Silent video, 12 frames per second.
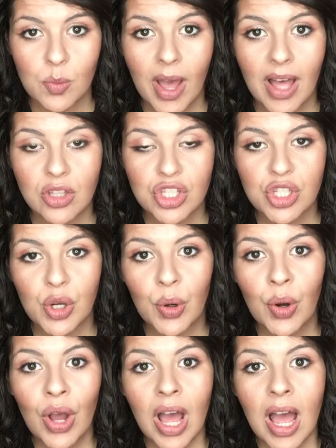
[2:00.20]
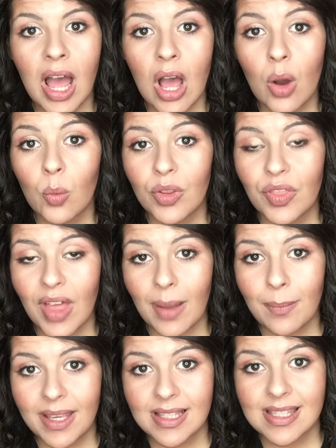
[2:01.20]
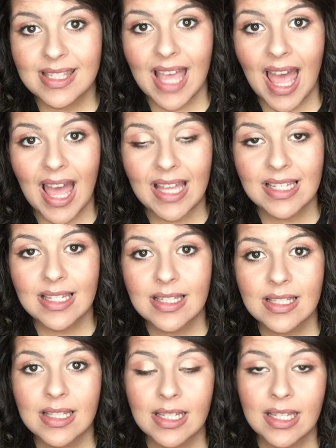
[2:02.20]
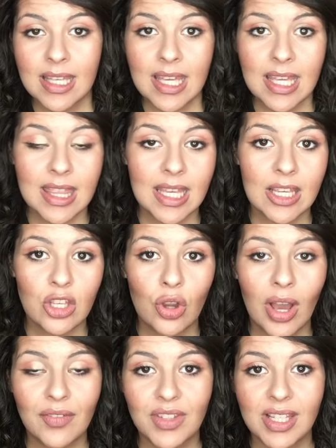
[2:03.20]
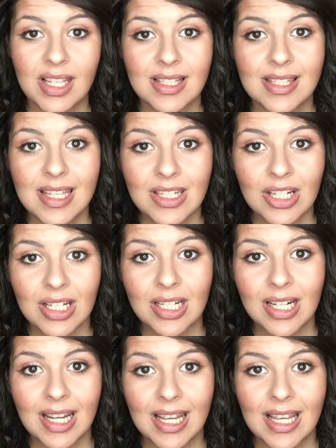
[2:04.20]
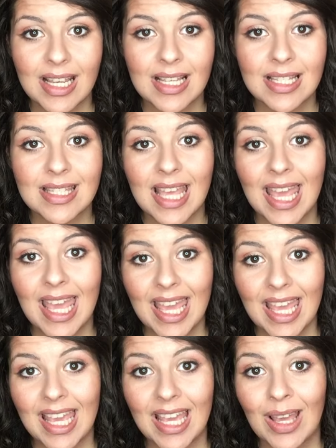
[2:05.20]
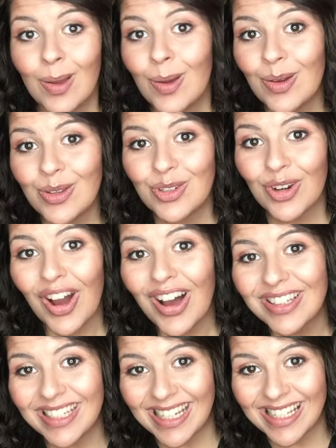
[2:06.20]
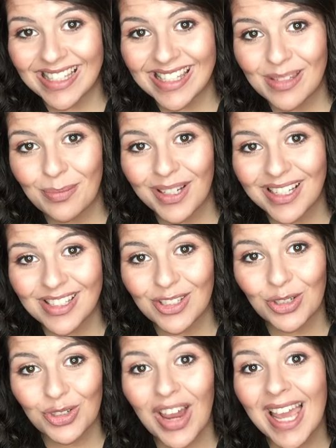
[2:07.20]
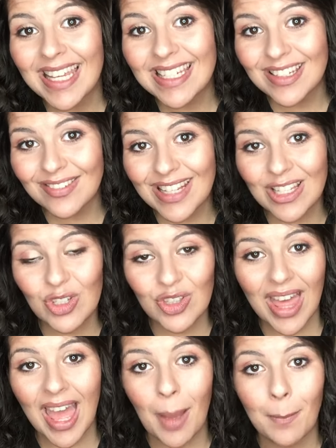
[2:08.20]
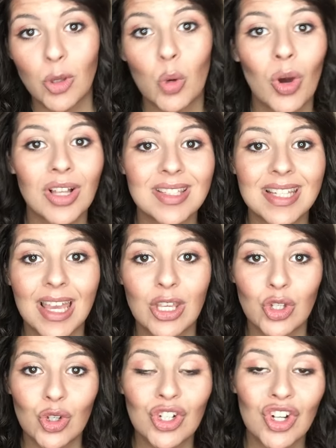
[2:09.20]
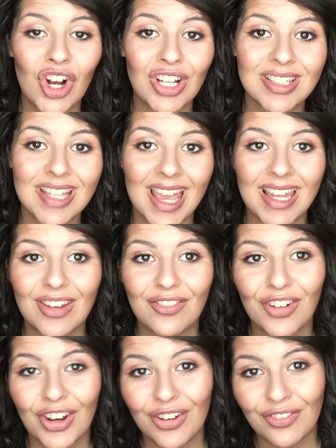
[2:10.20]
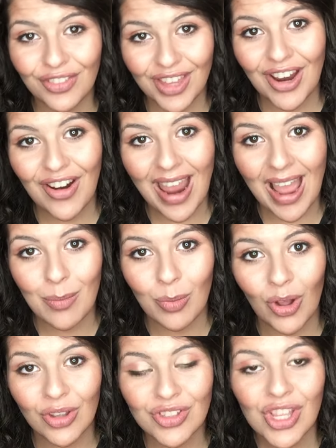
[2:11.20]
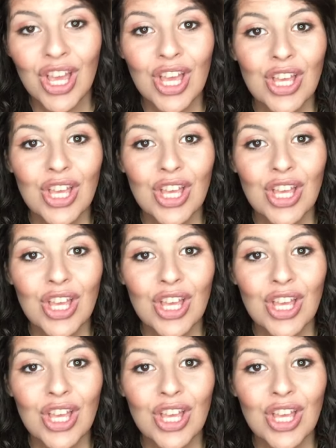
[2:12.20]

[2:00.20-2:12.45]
as well. So with that being said, the key thing you have to consider is, A, who's your audience? Because you're trying to reach them. You want to get your content in front of their eyeballs.